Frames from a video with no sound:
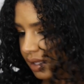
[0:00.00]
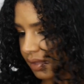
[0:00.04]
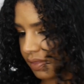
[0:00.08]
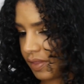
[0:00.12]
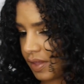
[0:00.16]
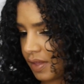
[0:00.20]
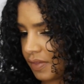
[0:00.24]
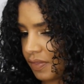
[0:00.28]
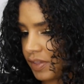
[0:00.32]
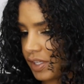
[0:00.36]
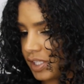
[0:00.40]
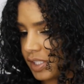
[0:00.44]
I
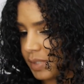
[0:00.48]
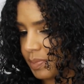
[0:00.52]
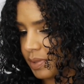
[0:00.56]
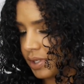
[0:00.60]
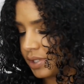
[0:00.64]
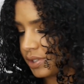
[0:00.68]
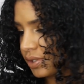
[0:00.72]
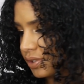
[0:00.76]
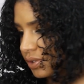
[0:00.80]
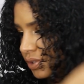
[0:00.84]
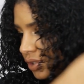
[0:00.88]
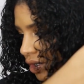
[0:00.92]
think these
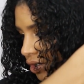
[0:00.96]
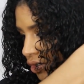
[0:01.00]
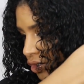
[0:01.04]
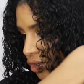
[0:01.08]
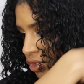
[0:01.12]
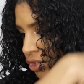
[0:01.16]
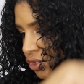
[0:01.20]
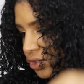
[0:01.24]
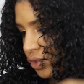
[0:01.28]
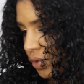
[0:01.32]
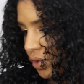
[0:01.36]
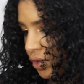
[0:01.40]
bristles are
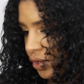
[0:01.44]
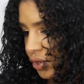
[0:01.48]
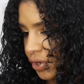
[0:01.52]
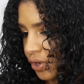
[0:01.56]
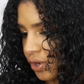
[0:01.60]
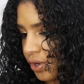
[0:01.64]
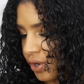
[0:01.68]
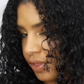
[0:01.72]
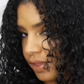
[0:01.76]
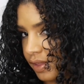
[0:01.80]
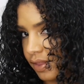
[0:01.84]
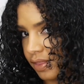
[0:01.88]

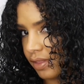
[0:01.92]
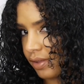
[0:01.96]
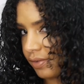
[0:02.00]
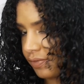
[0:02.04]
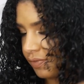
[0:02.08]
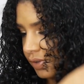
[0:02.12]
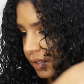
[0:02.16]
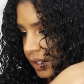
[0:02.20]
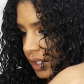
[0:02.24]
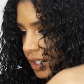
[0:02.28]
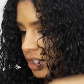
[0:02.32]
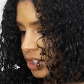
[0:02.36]
shorter than the
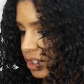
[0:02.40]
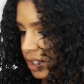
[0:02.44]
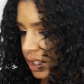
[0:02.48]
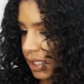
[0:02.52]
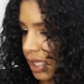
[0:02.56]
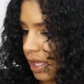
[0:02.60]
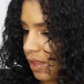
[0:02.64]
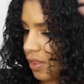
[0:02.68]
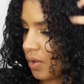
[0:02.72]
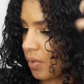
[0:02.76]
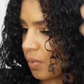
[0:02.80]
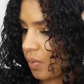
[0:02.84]
Felicia
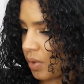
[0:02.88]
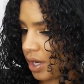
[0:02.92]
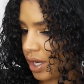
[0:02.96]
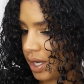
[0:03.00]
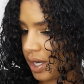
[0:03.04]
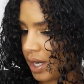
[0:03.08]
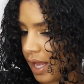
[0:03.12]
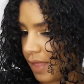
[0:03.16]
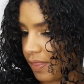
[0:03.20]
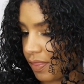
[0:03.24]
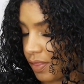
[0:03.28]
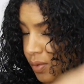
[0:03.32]

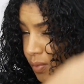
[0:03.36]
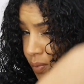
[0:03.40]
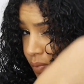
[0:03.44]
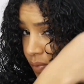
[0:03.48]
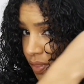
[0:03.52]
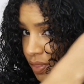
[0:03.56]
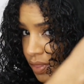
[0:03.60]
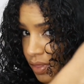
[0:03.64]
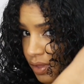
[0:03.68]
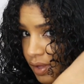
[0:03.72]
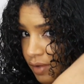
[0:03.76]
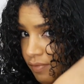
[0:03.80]
Leatherwood, and
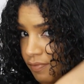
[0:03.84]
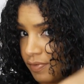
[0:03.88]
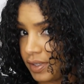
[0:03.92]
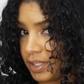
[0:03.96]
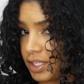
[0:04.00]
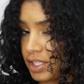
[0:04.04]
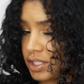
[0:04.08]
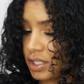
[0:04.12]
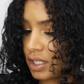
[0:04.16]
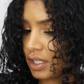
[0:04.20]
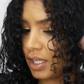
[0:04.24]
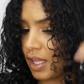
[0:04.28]
the
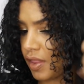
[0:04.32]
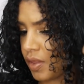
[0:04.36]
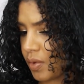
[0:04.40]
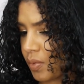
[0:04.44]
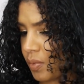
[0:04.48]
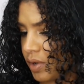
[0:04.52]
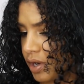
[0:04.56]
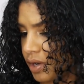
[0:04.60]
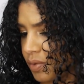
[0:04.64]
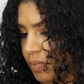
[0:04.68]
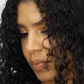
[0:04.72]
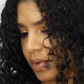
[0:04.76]
Felicia
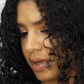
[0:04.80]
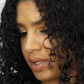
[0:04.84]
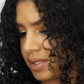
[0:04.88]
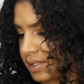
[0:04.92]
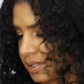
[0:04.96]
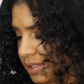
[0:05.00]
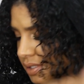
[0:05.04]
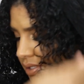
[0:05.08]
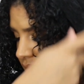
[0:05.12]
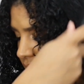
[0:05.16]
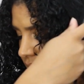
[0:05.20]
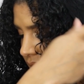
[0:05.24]
Leatherwood
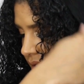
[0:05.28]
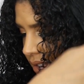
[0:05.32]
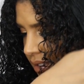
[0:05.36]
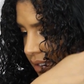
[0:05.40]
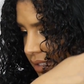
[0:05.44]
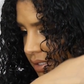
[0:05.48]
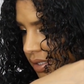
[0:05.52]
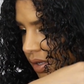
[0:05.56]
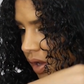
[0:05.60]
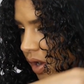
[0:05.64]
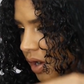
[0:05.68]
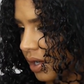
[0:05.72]
ones is